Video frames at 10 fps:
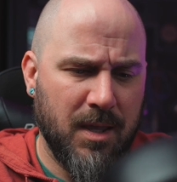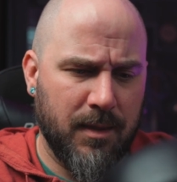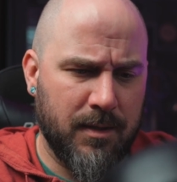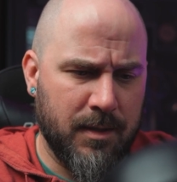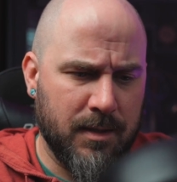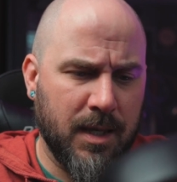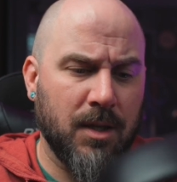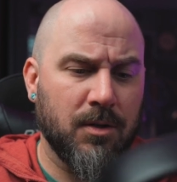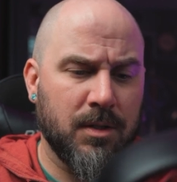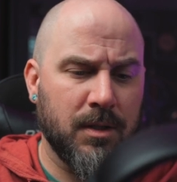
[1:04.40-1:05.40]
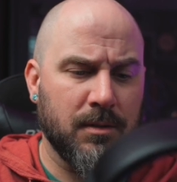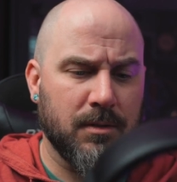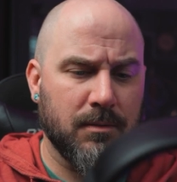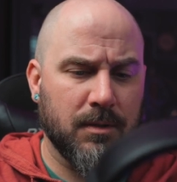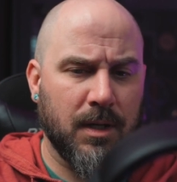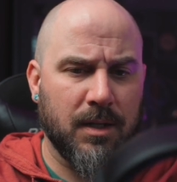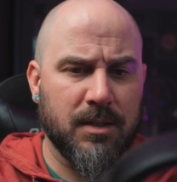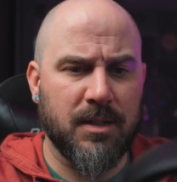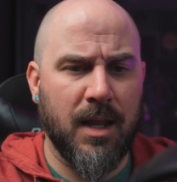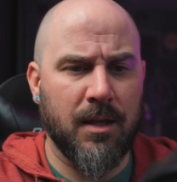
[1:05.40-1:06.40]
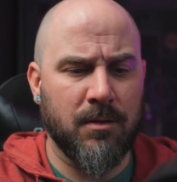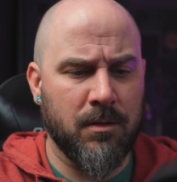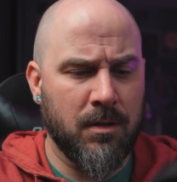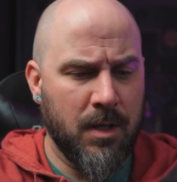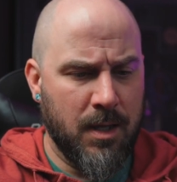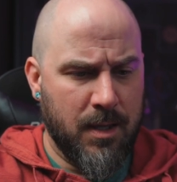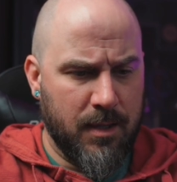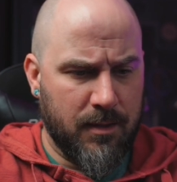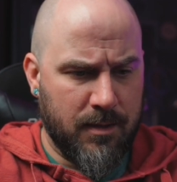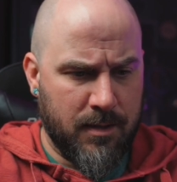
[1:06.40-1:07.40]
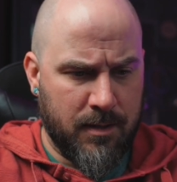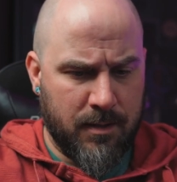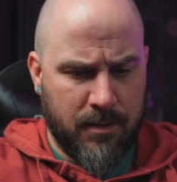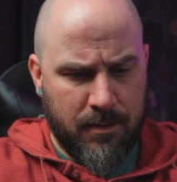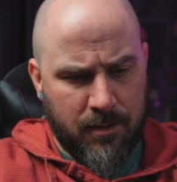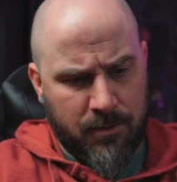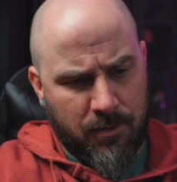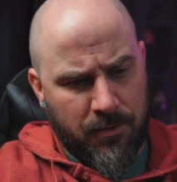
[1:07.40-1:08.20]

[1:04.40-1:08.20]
the Kennerton kind of standard. The other